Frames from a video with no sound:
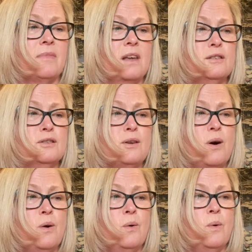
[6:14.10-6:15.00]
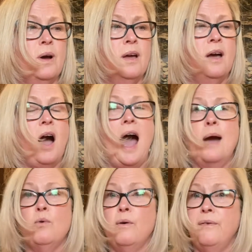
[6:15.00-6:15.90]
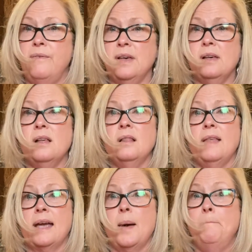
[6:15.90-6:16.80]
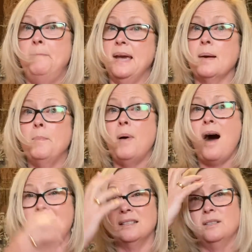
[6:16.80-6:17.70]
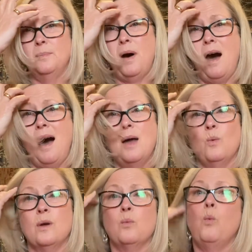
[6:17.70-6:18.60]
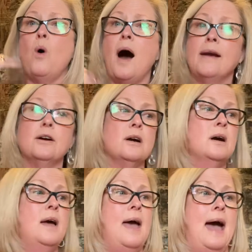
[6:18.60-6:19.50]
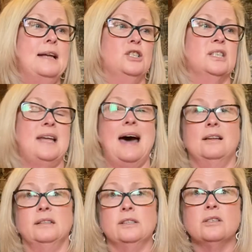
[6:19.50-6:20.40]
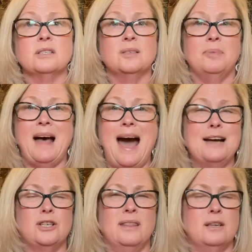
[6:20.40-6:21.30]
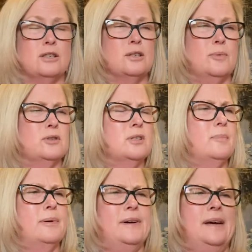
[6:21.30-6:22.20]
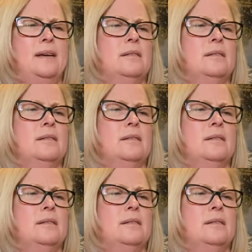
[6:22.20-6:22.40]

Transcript: So I will fill like a big pasta pot with water and just add a little splash. I think you're supposed to put